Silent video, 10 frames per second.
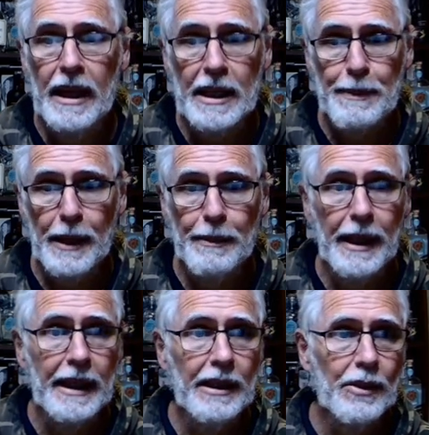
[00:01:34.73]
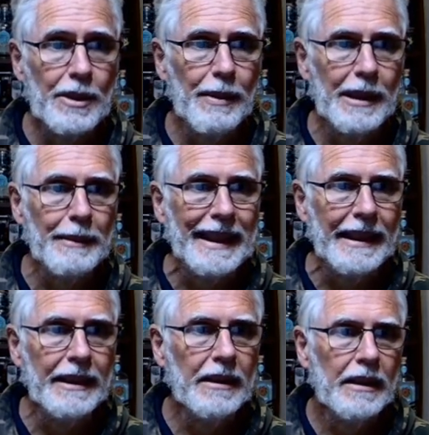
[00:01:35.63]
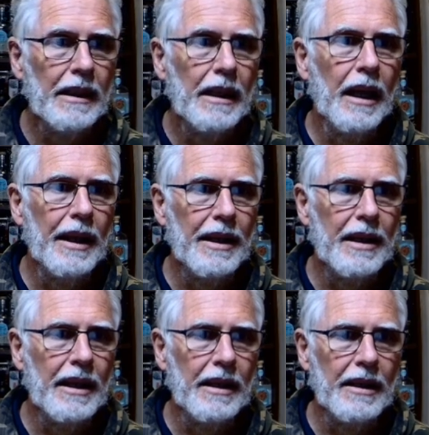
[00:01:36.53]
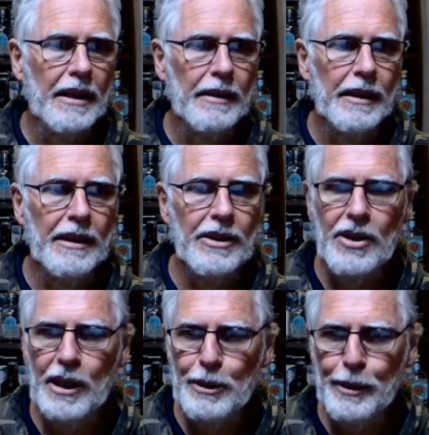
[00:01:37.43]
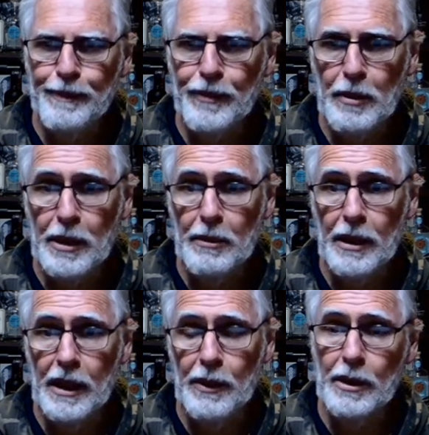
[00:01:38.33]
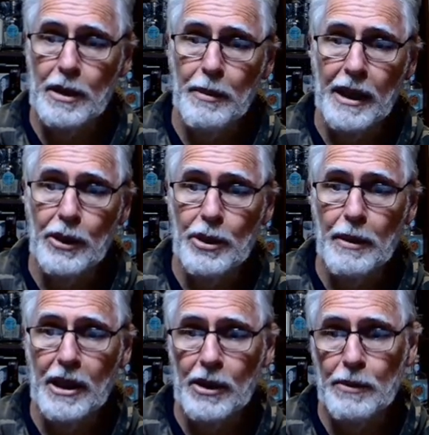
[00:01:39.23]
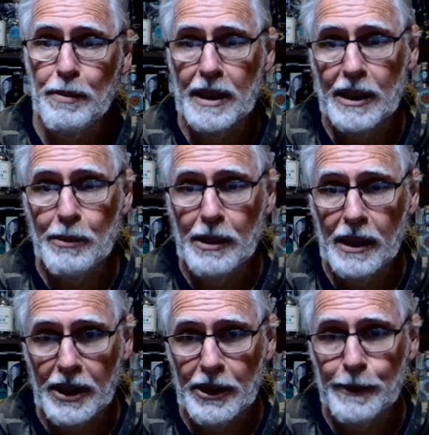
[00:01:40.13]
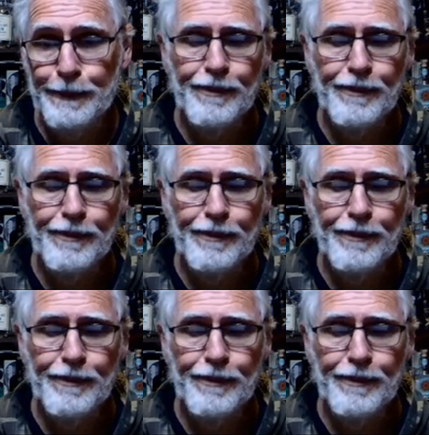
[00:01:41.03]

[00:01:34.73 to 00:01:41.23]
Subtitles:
Aspartame or aspartamine. I think they're interchangeable, depending on tomato, tomato, potato, potato.